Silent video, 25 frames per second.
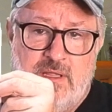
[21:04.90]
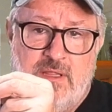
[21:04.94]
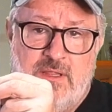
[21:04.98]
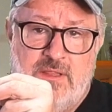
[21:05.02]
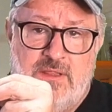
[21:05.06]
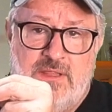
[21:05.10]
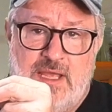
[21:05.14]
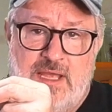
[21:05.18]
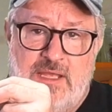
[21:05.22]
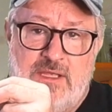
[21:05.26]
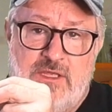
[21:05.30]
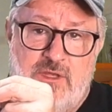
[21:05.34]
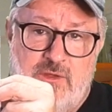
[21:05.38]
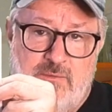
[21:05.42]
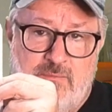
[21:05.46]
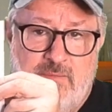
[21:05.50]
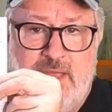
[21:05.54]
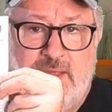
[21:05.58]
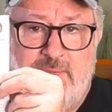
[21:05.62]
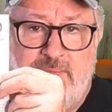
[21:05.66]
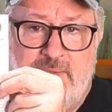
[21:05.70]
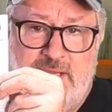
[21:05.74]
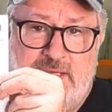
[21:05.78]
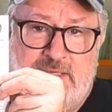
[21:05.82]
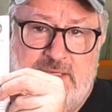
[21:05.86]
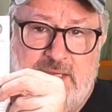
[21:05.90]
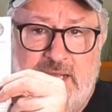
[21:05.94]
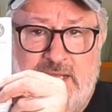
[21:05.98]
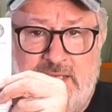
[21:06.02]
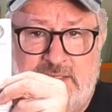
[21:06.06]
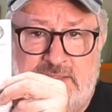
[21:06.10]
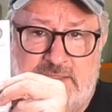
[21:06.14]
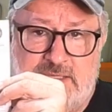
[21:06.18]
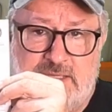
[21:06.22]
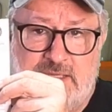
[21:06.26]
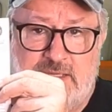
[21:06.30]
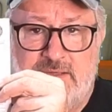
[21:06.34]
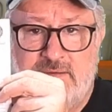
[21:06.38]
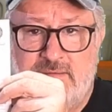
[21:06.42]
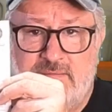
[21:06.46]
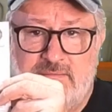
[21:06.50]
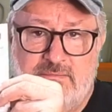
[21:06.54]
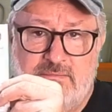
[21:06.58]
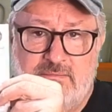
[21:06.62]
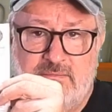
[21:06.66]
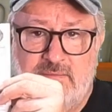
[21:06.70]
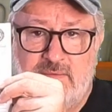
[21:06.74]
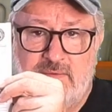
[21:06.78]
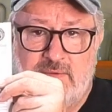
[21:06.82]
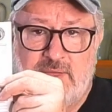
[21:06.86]
that you may be tasting.
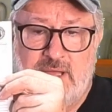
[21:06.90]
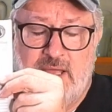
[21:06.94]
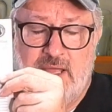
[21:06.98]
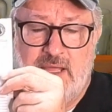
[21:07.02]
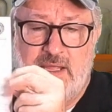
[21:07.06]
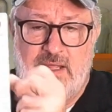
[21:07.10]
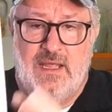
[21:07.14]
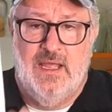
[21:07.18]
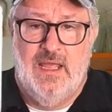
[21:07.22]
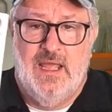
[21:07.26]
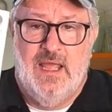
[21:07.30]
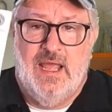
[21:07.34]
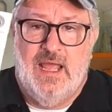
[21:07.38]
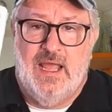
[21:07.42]
Okay.